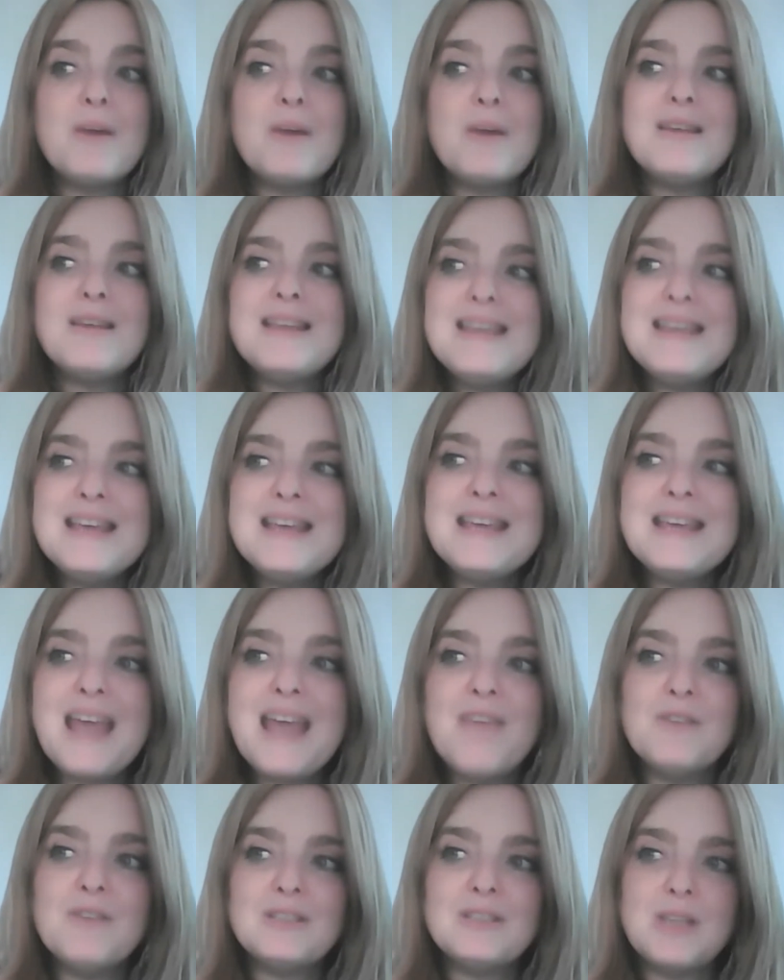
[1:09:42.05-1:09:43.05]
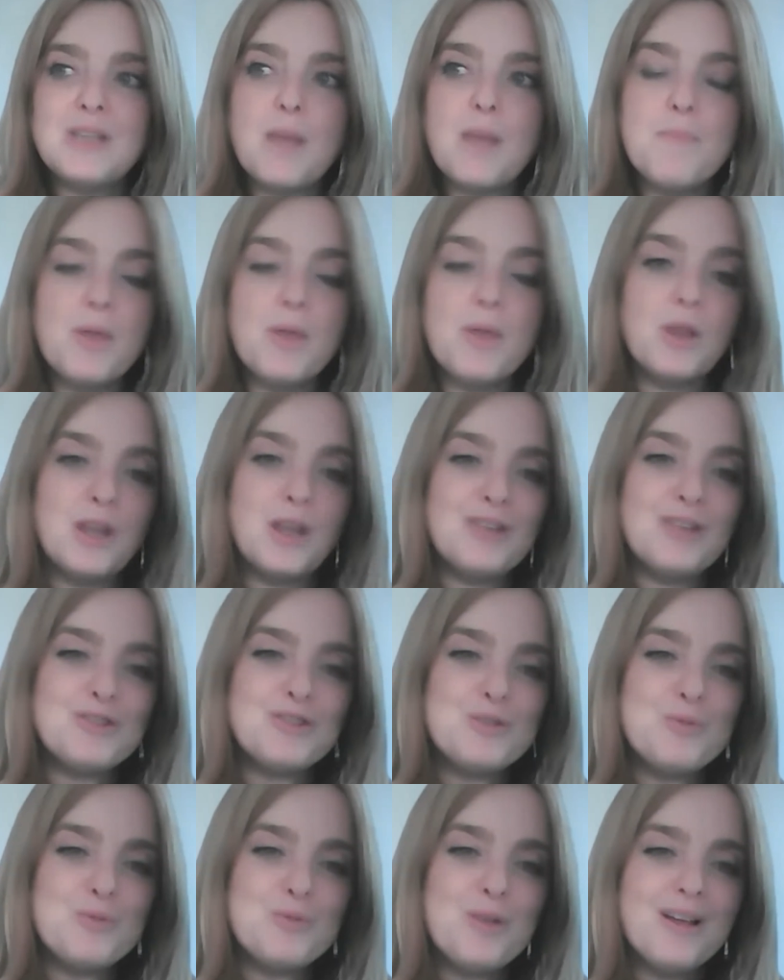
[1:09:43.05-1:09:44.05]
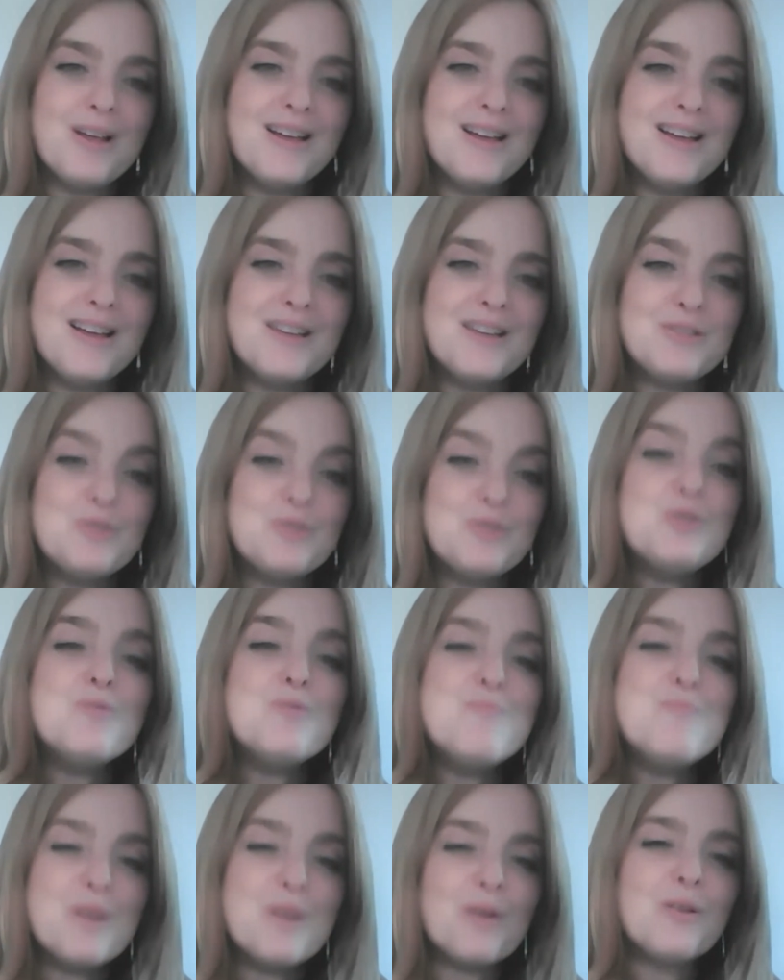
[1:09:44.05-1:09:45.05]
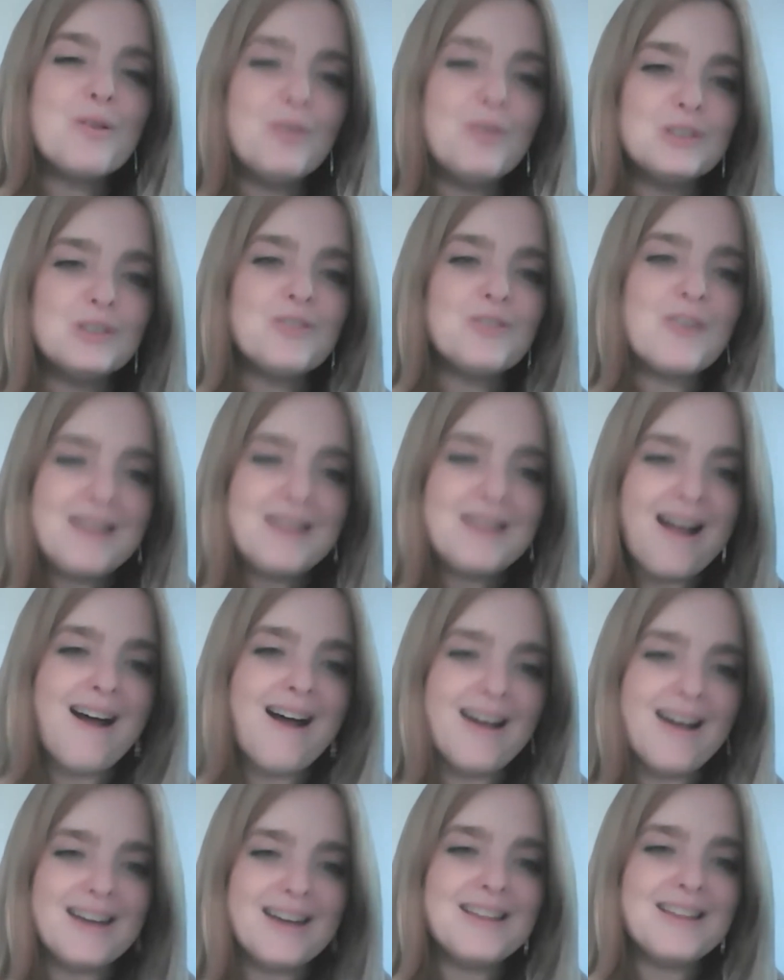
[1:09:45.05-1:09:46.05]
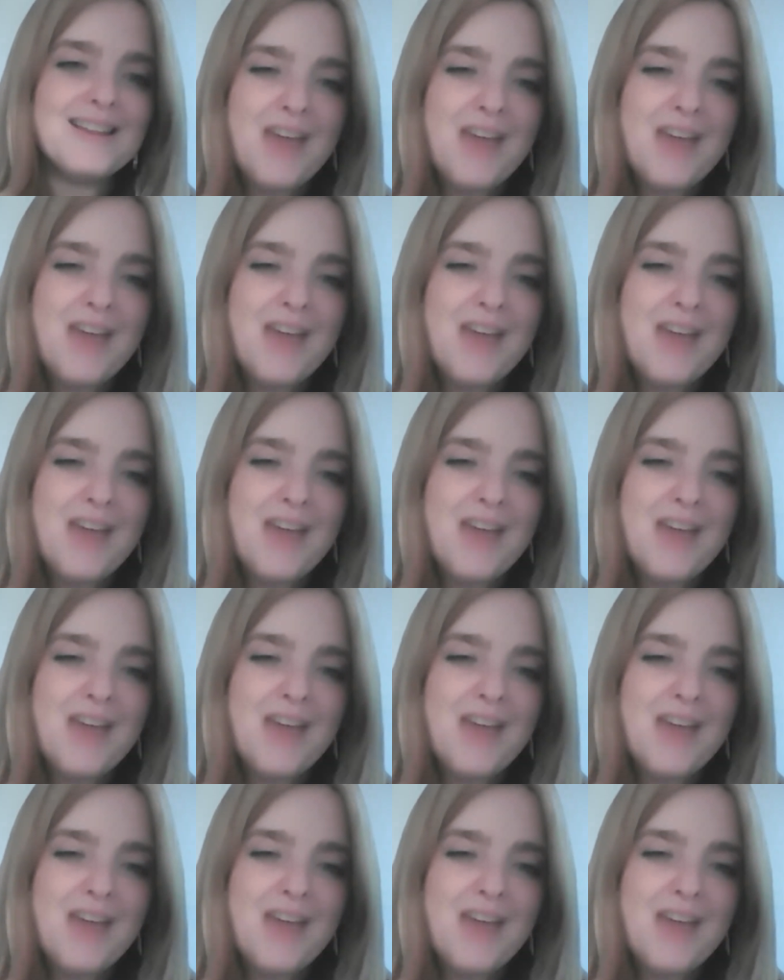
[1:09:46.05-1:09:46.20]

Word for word: But he gave us the ability to to do miracles for God.